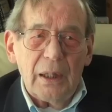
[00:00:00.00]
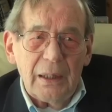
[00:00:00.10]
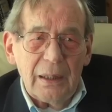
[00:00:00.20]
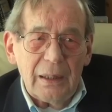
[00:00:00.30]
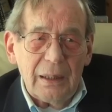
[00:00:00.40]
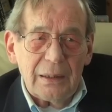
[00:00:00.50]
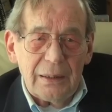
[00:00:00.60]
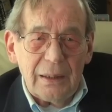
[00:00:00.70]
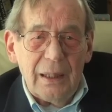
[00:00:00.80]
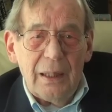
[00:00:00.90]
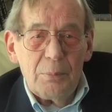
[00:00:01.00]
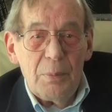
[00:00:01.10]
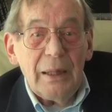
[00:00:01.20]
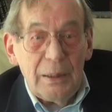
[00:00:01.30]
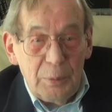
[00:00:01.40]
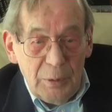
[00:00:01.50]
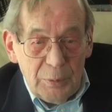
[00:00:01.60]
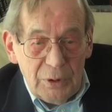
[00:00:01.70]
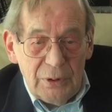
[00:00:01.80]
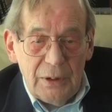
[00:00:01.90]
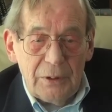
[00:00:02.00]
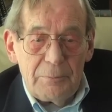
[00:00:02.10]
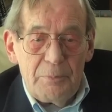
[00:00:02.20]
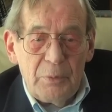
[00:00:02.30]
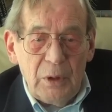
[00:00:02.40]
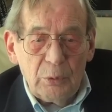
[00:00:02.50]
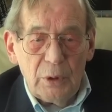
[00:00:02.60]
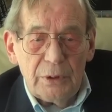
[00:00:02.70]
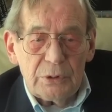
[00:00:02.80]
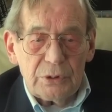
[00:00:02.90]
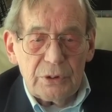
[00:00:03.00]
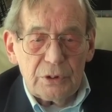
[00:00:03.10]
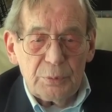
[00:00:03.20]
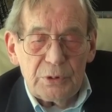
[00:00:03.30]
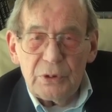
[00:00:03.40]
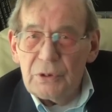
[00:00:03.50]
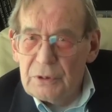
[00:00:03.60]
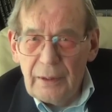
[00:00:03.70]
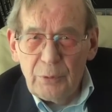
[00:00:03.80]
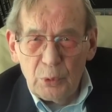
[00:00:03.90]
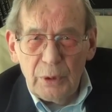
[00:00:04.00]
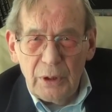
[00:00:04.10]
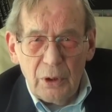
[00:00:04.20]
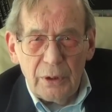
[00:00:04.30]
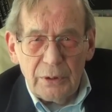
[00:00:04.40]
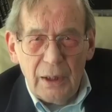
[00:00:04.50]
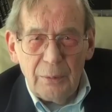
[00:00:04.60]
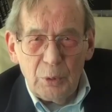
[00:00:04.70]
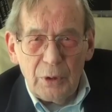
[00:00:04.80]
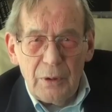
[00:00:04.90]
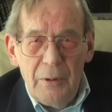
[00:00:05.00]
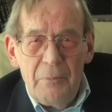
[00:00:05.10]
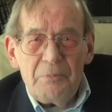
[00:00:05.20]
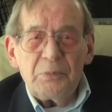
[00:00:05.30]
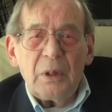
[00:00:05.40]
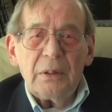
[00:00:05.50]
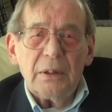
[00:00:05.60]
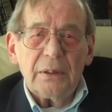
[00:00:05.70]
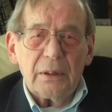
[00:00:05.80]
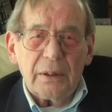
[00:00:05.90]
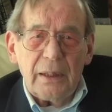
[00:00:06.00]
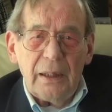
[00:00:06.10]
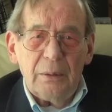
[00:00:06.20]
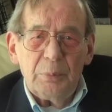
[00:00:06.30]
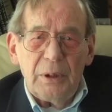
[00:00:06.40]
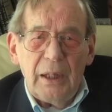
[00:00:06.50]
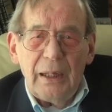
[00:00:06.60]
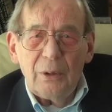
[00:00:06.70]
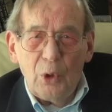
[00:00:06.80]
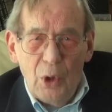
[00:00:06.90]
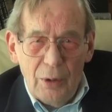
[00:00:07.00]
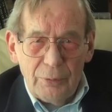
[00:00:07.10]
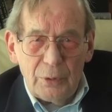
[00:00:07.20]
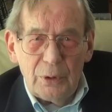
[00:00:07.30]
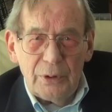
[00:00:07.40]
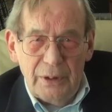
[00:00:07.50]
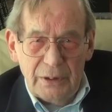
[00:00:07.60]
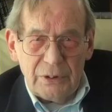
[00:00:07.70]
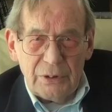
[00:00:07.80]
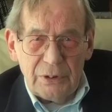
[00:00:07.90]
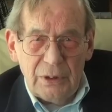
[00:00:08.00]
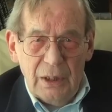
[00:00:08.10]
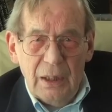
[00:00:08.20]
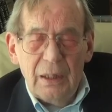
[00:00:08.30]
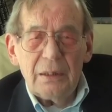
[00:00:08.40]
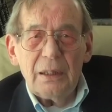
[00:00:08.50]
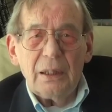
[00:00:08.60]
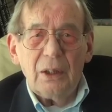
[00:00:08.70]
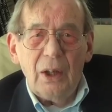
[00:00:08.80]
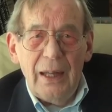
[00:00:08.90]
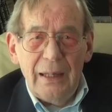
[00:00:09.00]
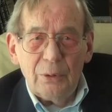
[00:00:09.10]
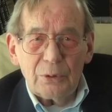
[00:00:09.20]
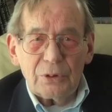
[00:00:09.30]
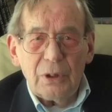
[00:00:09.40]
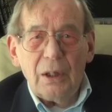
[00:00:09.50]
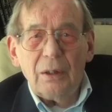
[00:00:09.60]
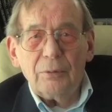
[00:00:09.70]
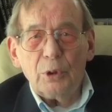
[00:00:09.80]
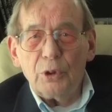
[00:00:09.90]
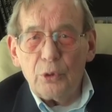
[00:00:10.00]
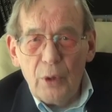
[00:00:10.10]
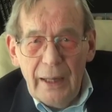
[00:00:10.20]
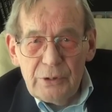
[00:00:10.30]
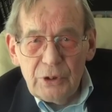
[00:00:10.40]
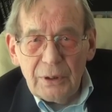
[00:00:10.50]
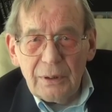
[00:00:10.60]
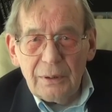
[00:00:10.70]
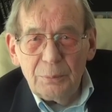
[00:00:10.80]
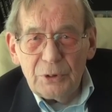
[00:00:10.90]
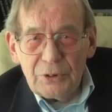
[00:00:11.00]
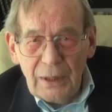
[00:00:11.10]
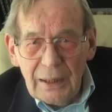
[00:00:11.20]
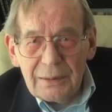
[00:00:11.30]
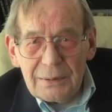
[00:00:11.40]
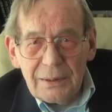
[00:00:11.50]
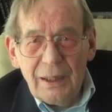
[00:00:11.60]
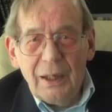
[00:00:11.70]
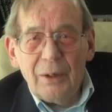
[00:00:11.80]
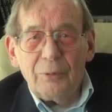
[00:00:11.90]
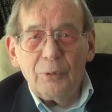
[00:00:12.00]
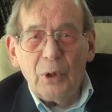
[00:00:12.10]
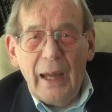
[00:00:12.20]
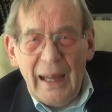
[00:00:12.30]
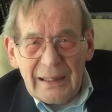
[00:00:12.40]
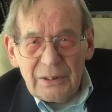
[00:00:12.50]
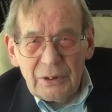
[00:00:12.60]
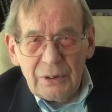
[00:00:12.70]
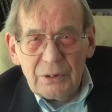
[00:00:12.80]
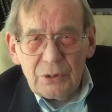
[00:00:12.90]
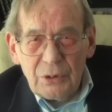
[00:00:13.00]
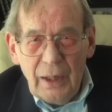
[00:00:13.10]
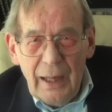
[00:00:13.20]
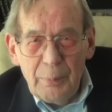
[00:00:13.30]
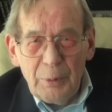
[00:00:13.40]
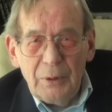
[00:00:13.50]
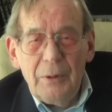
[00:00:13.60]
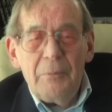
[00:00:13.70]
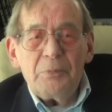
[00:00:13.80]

I think, many people in their religious dispositions have a really hard time with. That there can be a lawfulness that allows for tragic mistakes, for accidents to happen.